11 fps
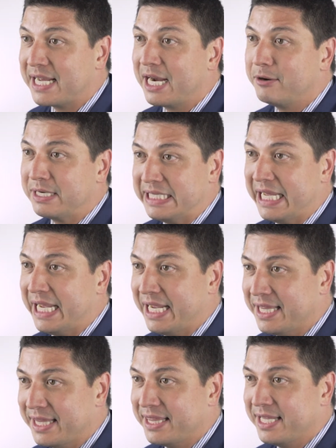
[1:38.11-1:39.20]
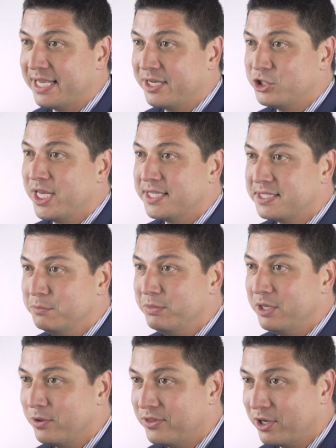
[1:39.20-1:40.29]
tiring day that they get a chance to
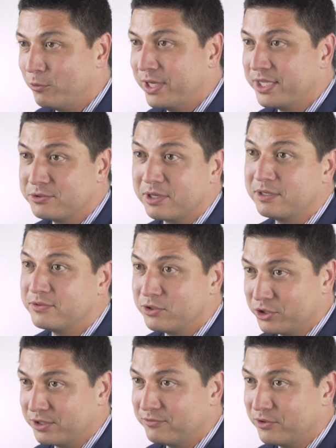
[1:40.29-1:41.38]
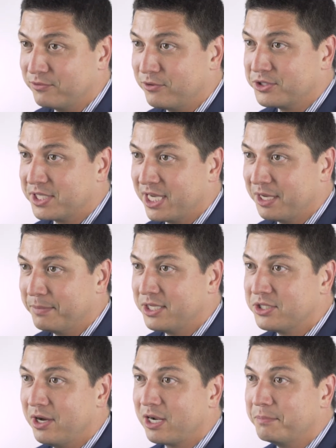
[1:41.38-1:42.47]
meet with their reconstructive surgeon for the first time
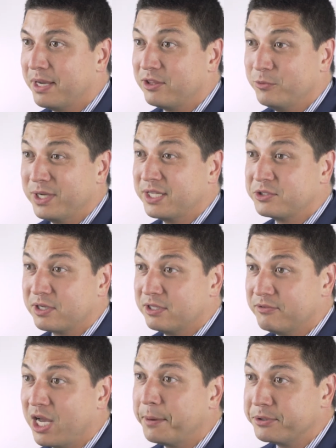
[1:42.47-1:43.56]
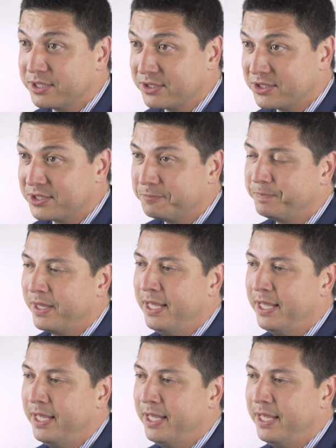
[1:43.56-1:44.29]
and talk about their reconstructive options.